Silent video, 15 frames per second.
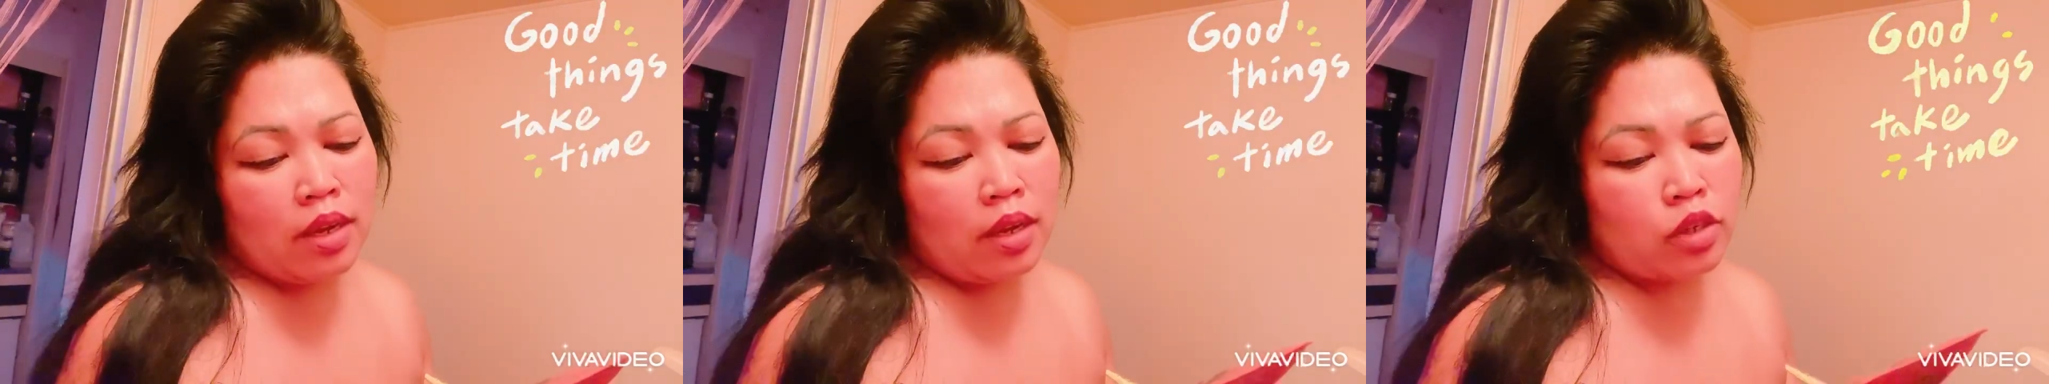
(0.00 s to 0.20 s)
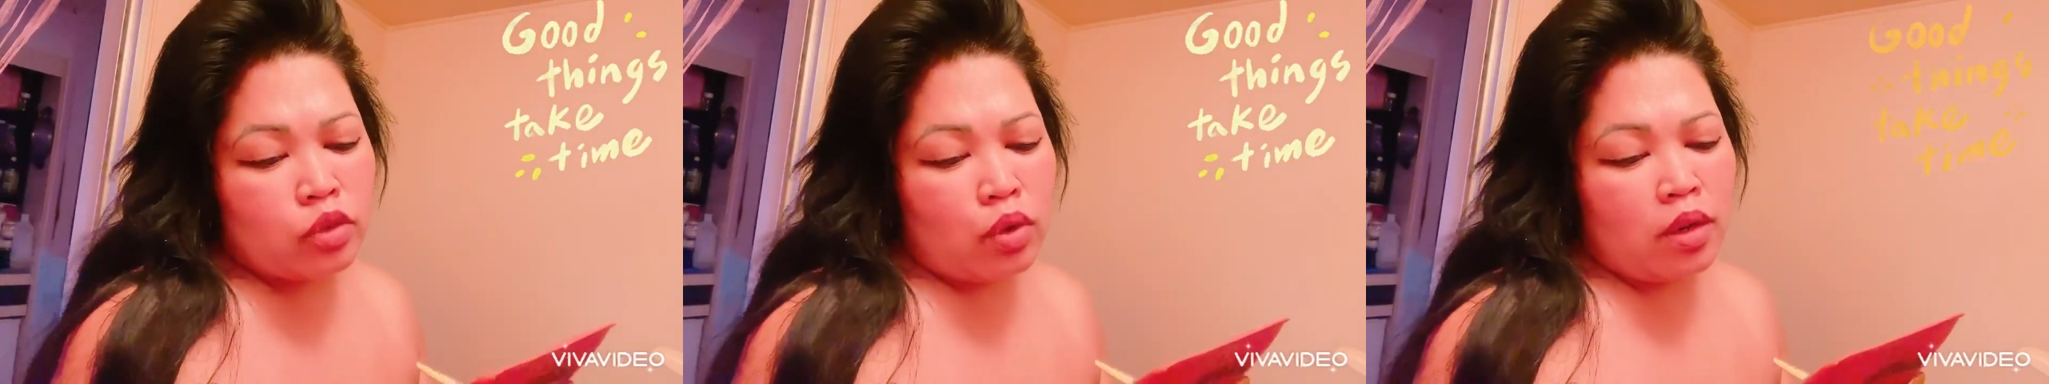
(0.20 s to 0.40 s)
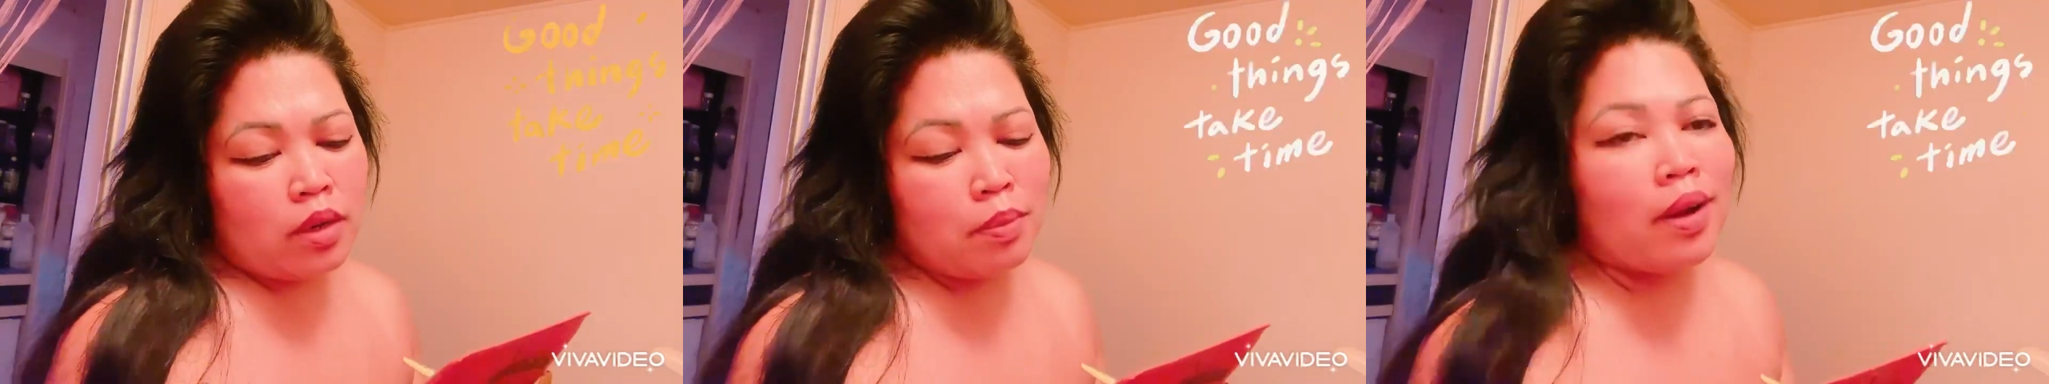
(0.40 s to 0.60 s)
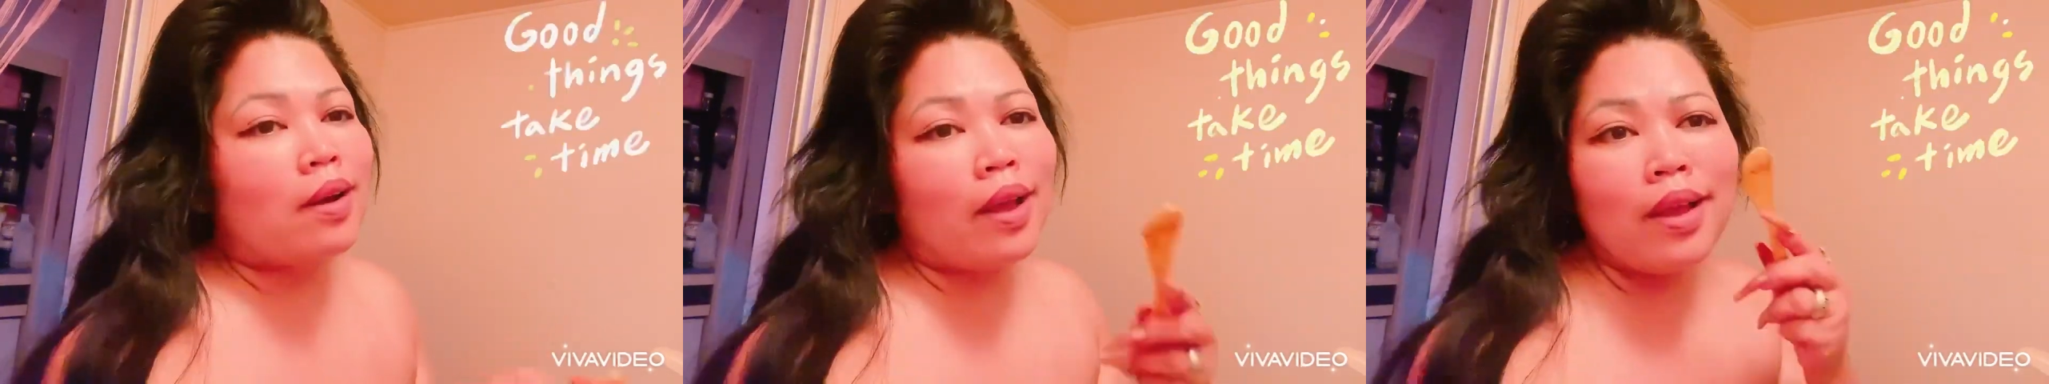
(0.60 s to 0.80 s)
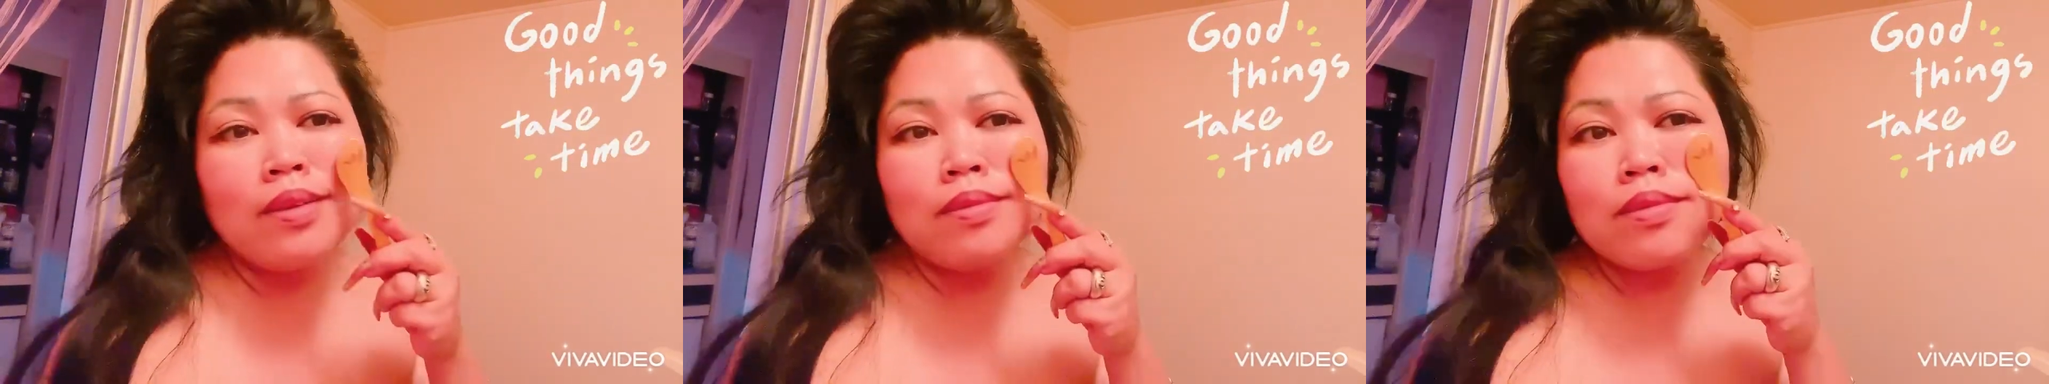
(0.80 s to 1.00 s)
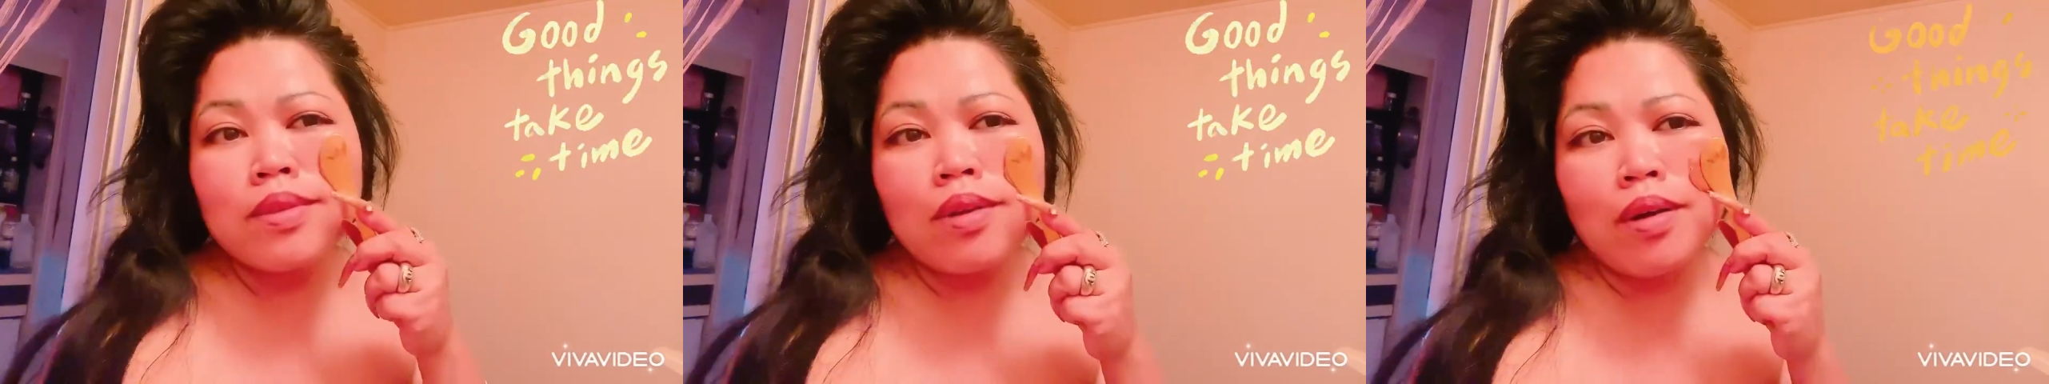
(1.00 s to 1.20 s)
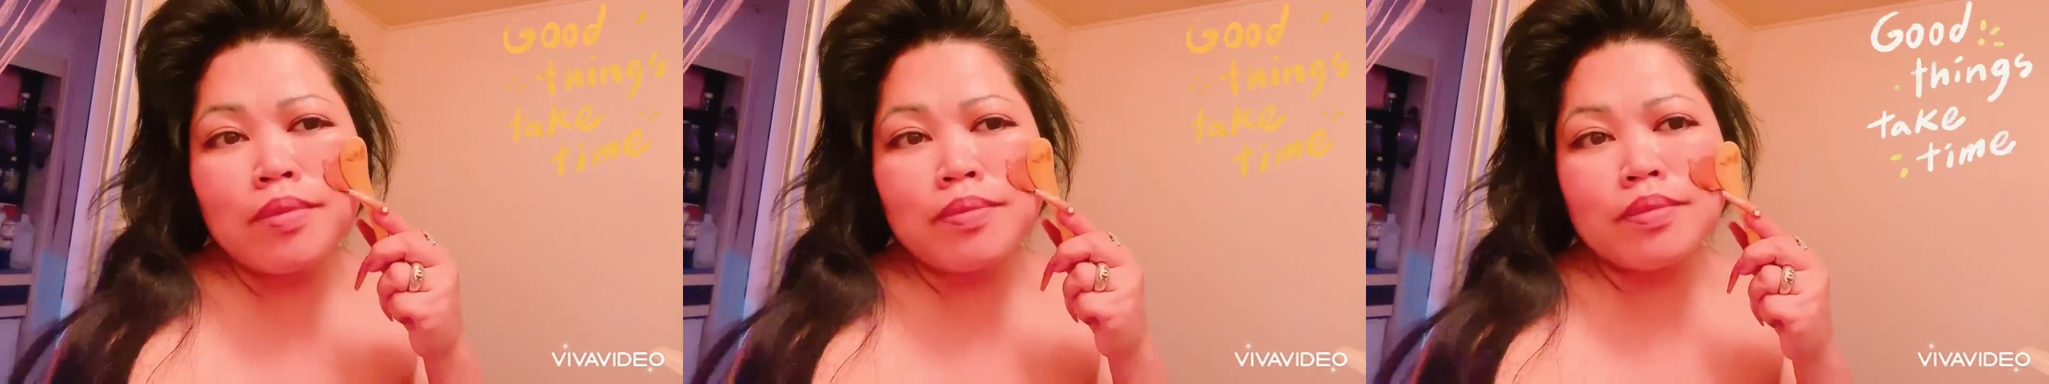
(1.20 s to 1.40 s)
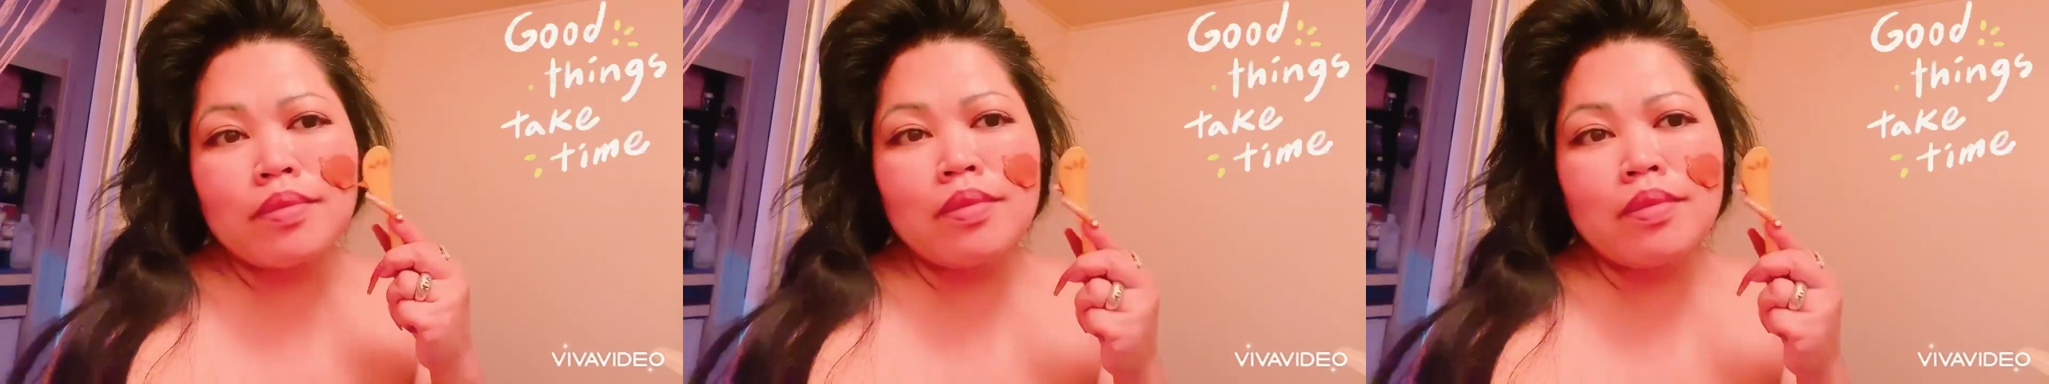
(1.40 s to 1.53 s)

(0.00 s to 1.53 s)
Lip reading: Ghassoul&Red clay, so